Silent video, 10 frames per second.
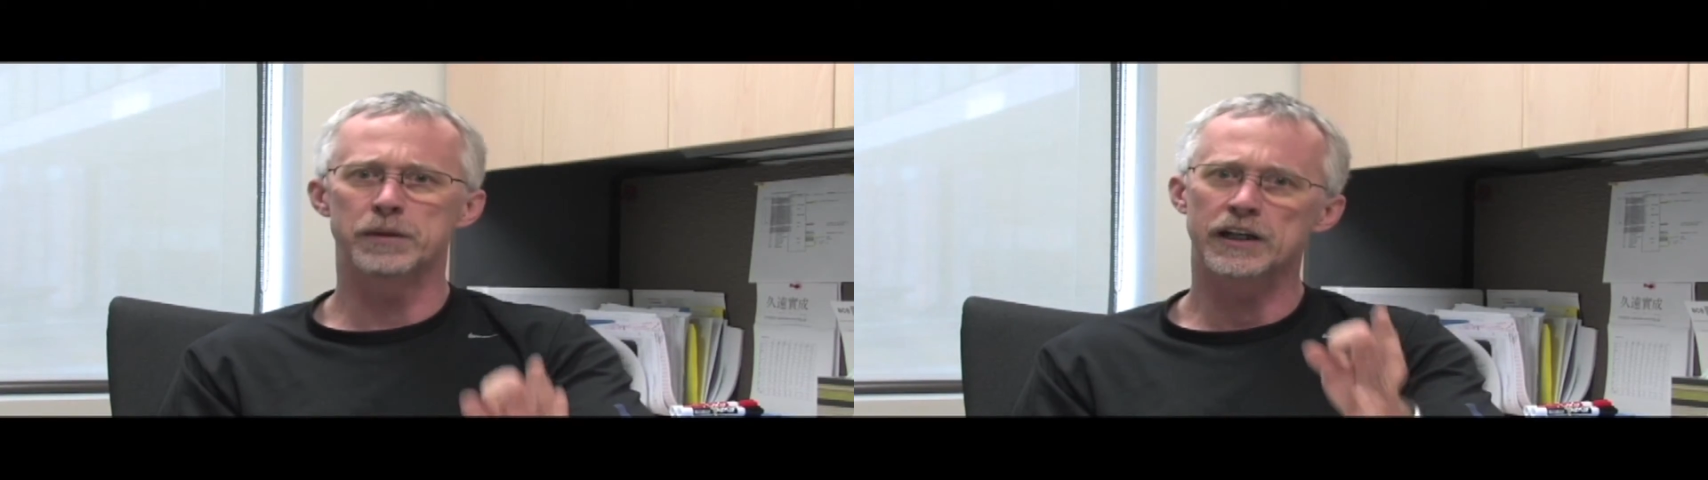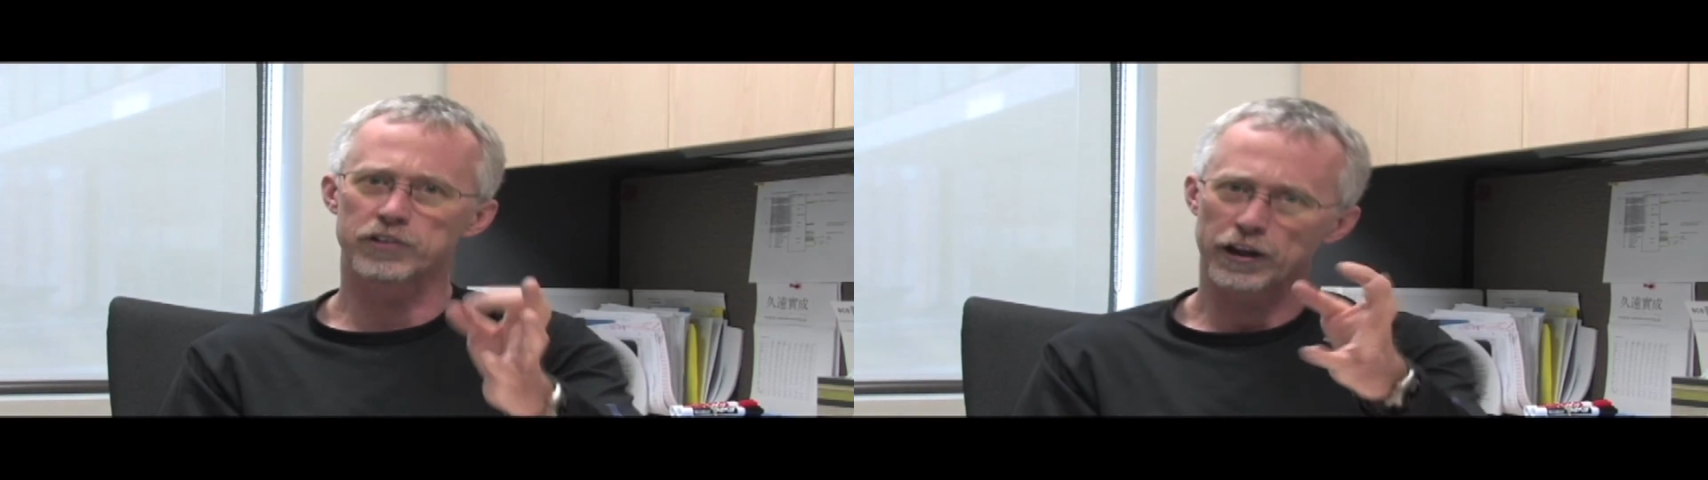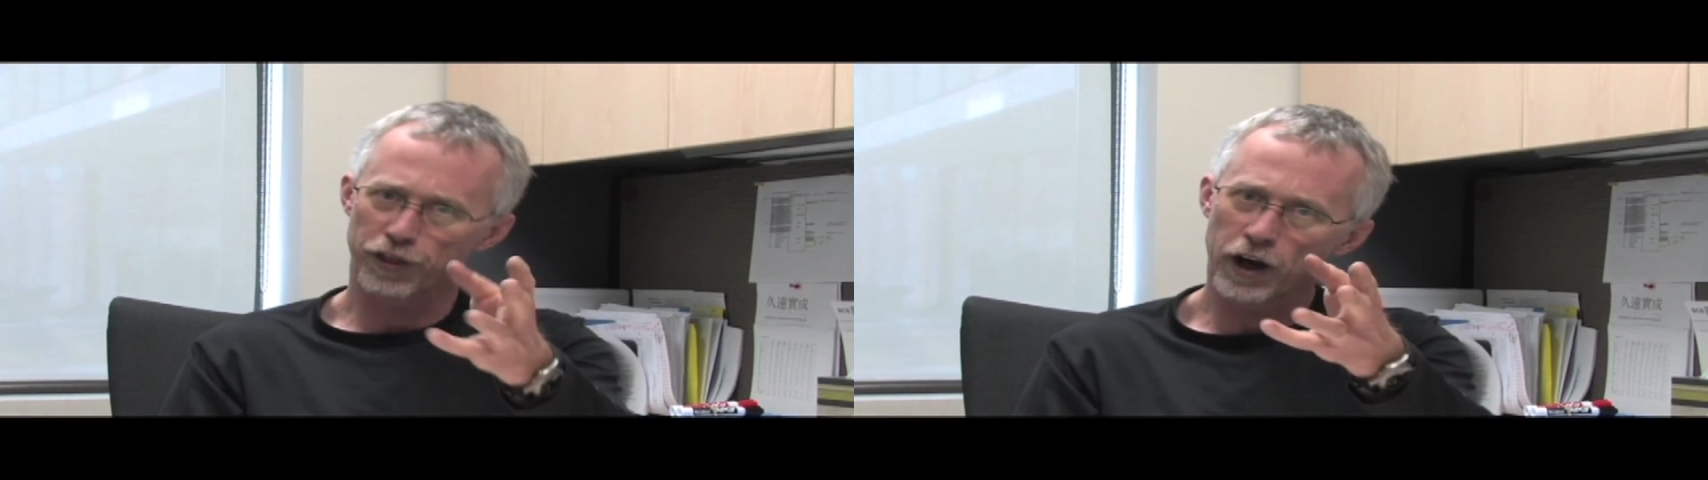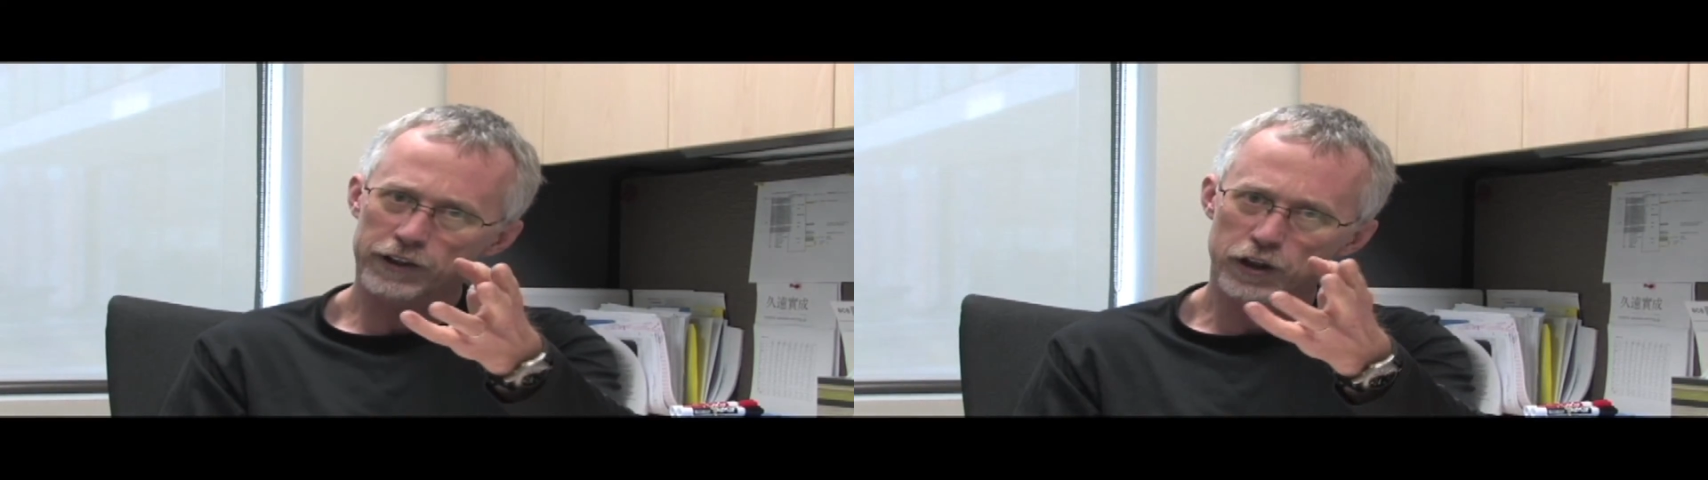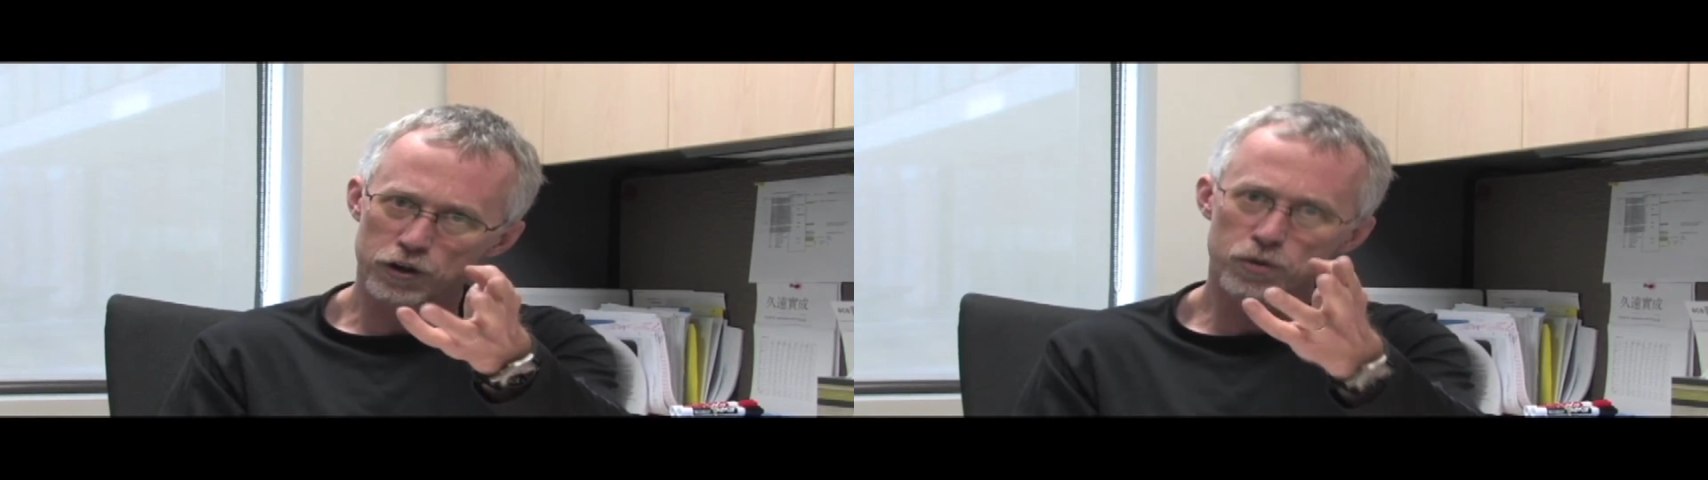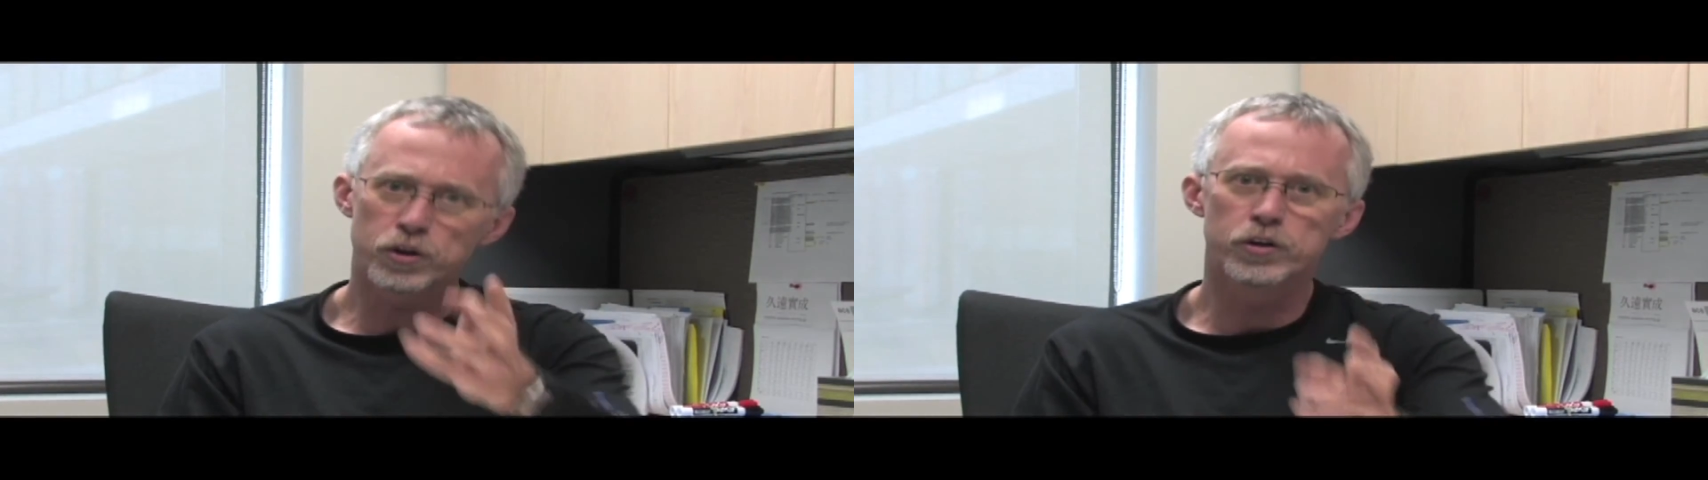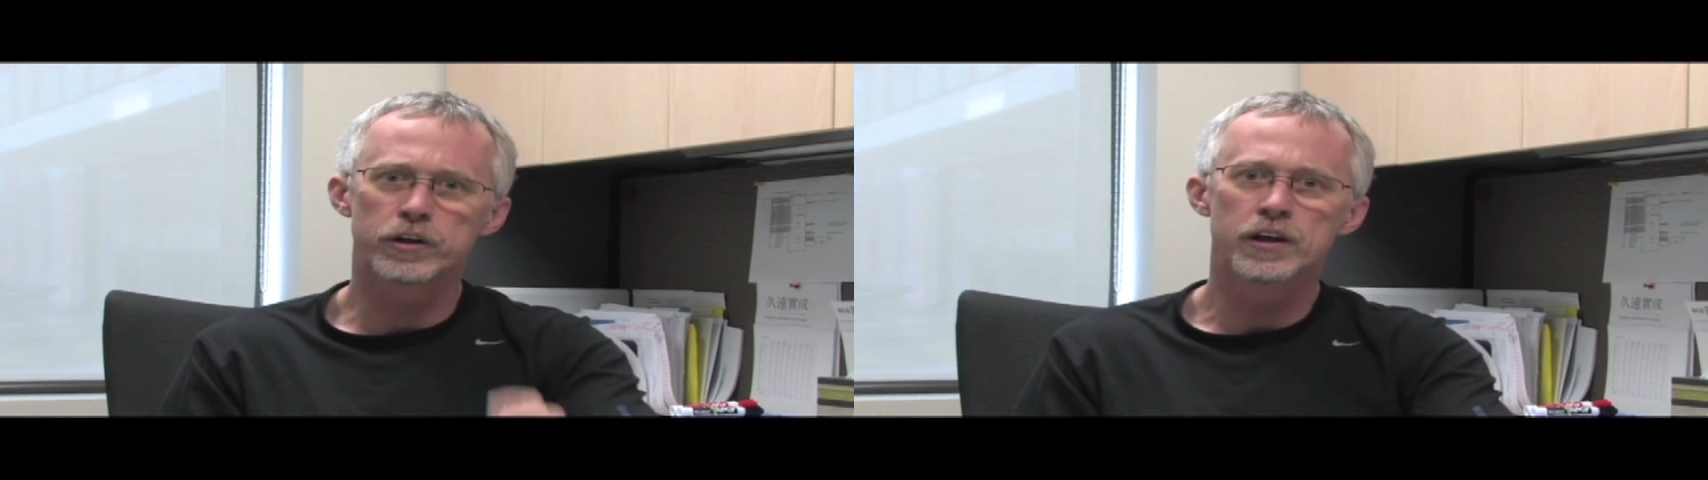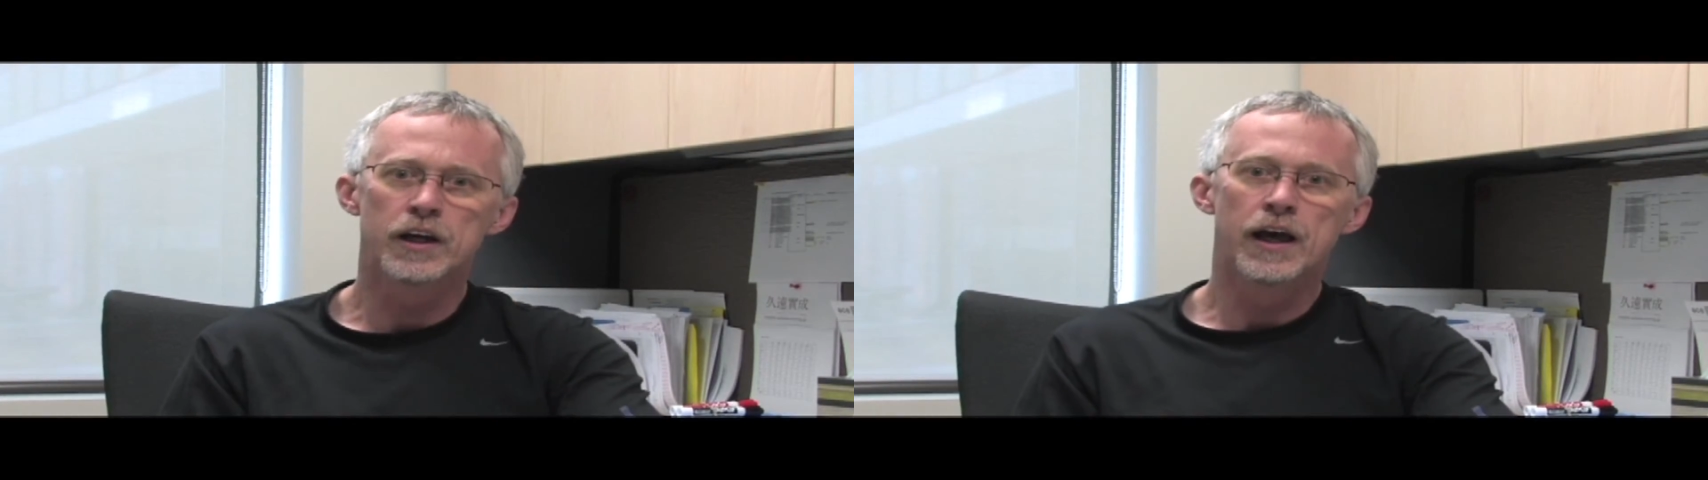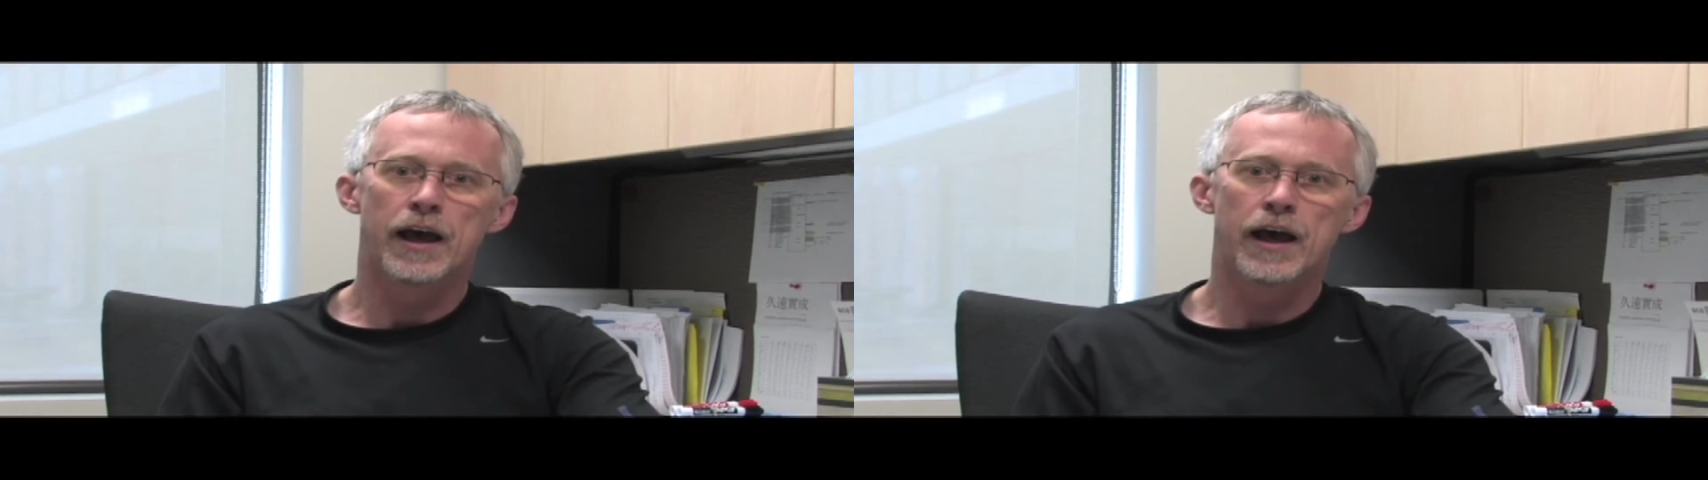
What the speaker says: because I thought that you could